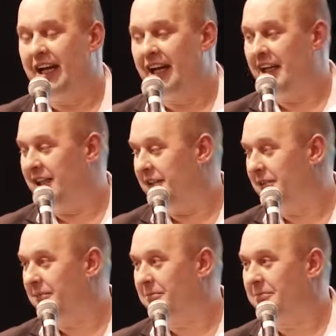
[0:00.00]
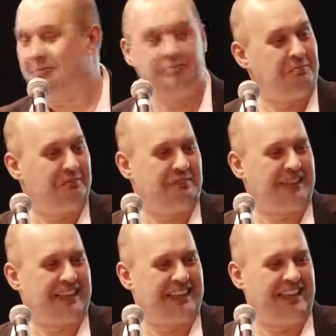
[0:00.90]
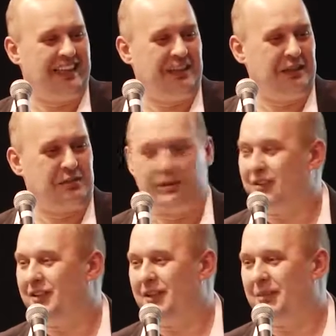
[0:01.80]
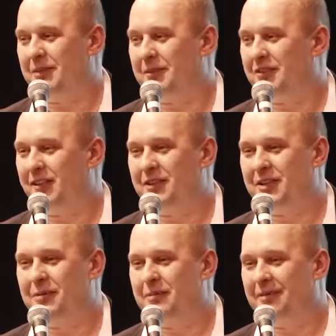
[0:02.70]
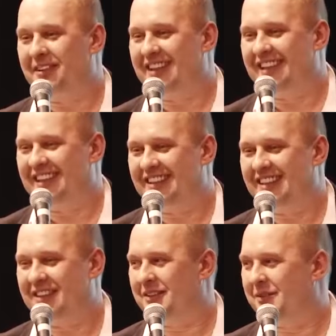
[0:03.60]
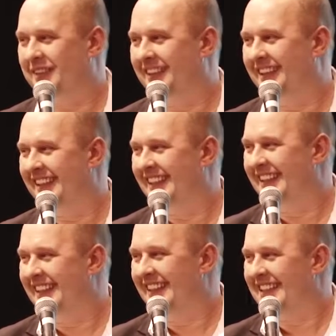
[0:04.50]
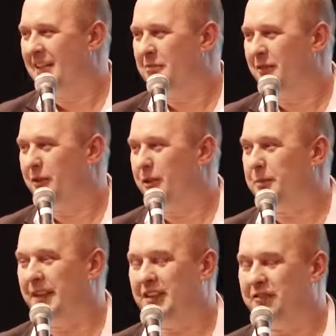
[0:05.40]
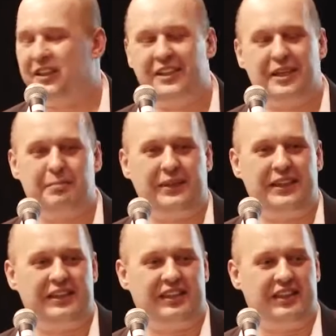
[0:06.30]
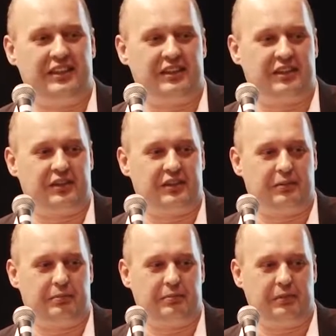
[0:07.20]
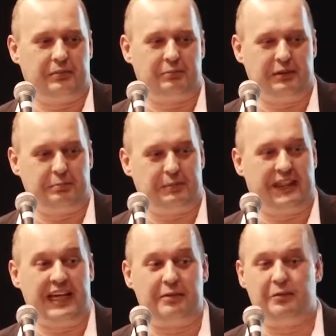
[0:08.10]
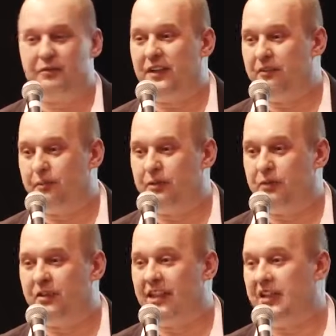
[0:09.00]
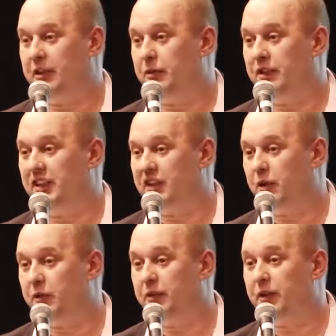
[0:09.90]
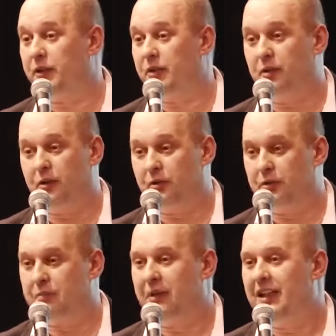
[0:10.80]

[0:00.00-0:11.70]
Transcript: Uh, any questions about Terraco? It's we've always been a green company since we began. We've never produced anything using solvent or